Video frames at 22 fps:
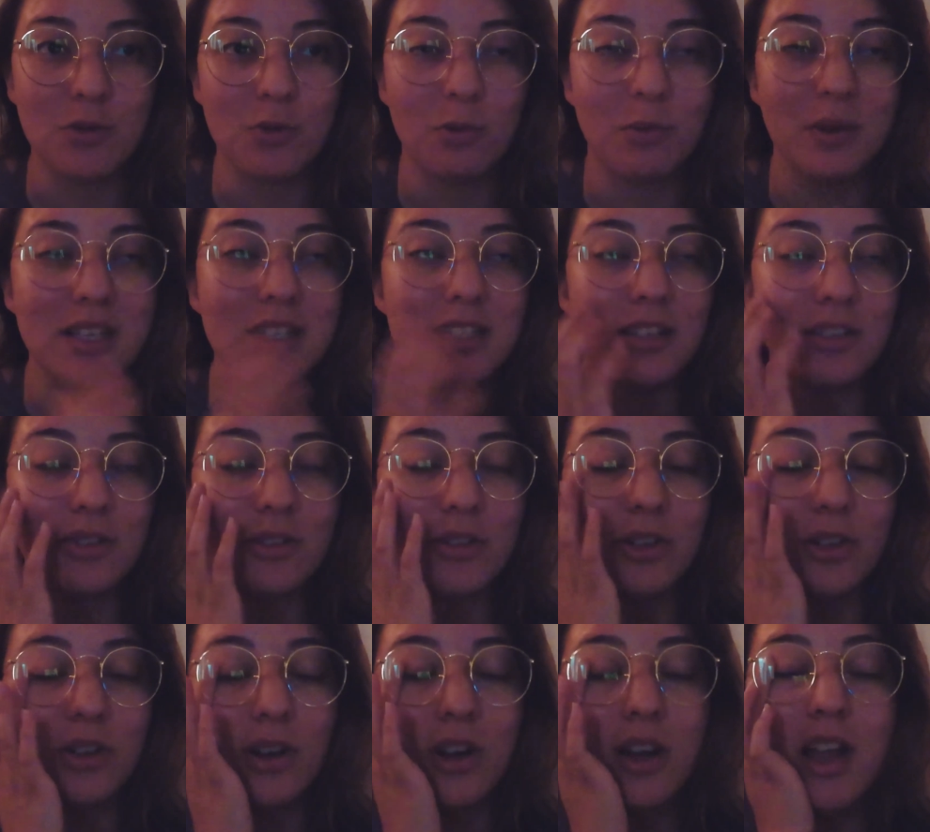with my
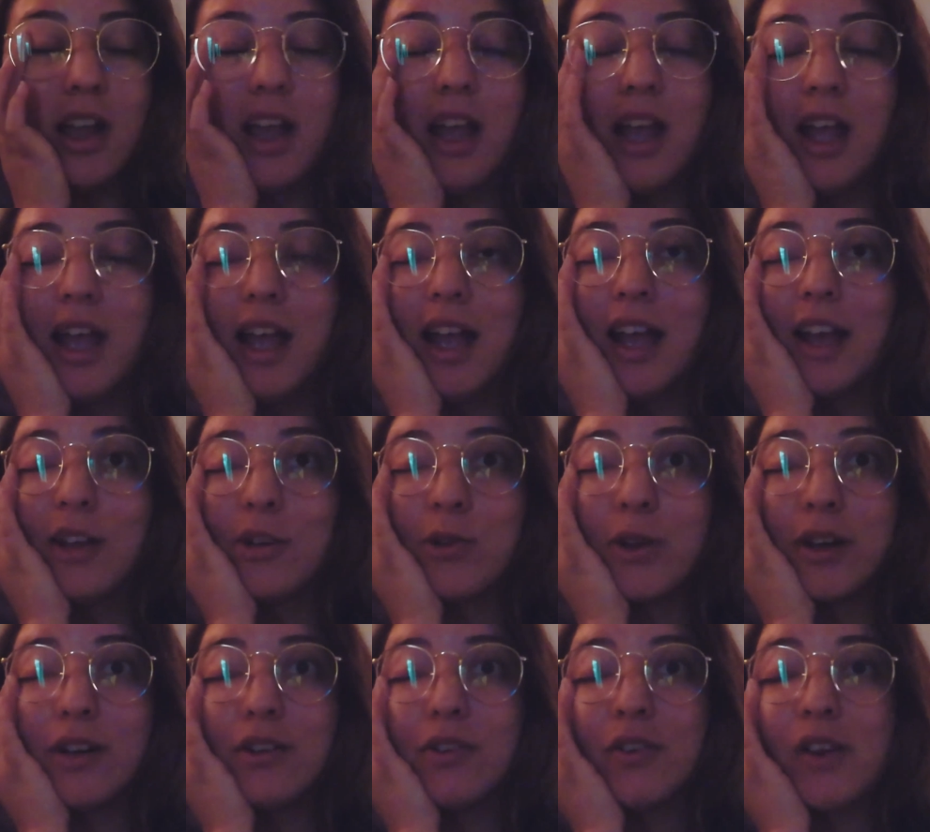sister. I'm
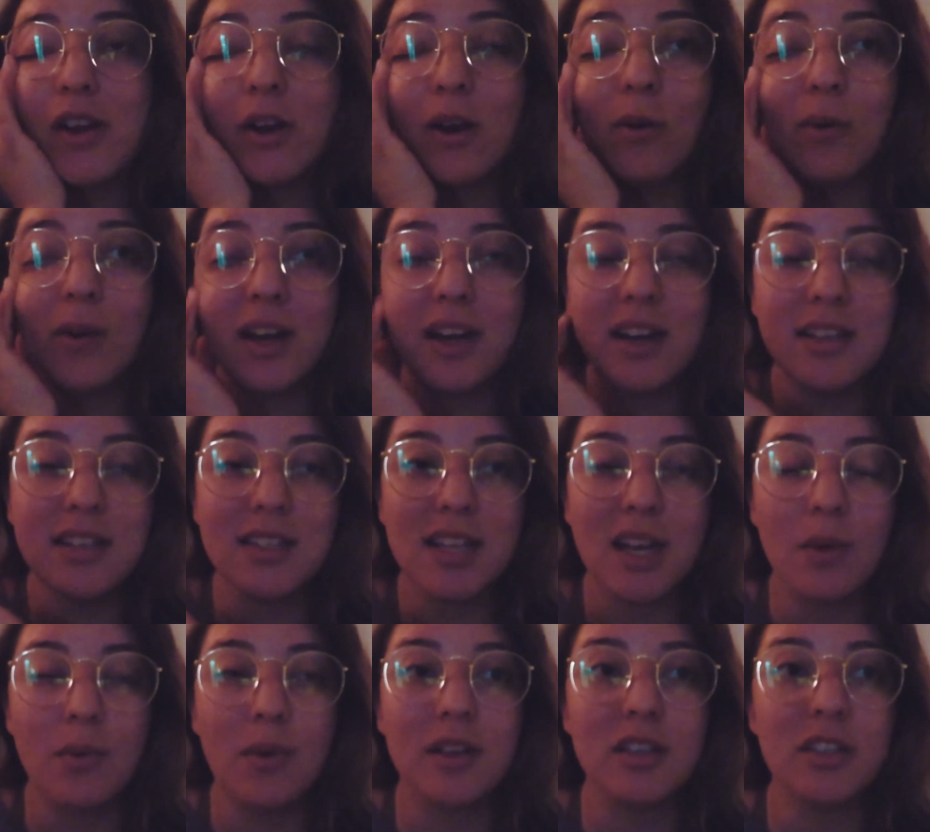trying to figure out what it is that
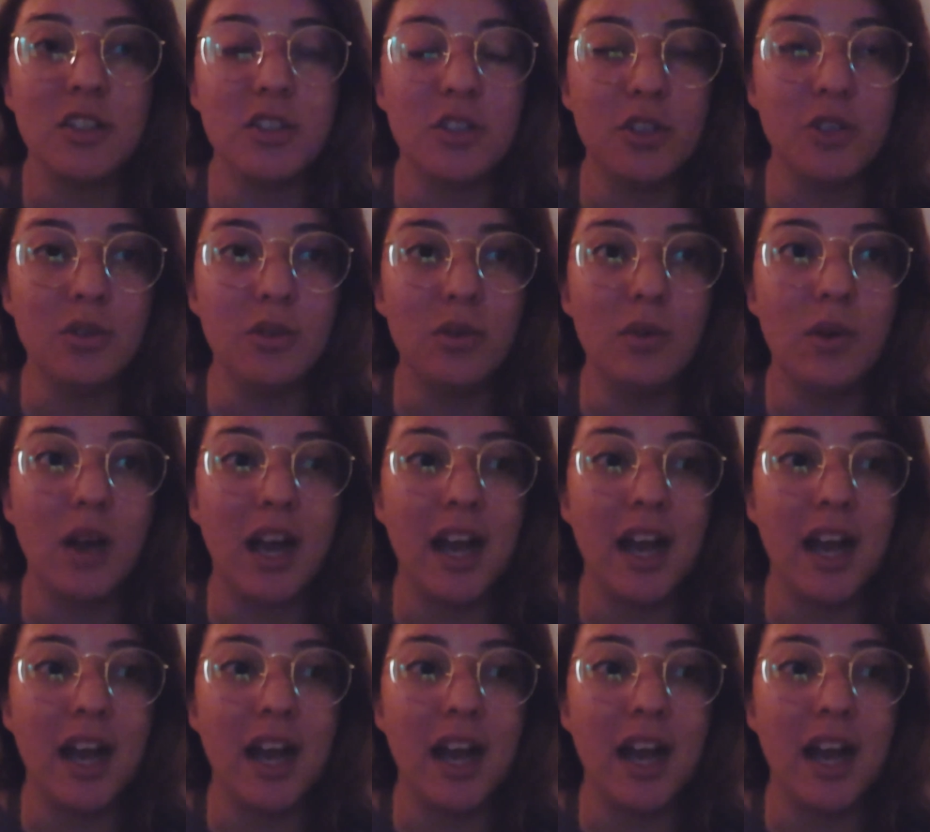I want to do.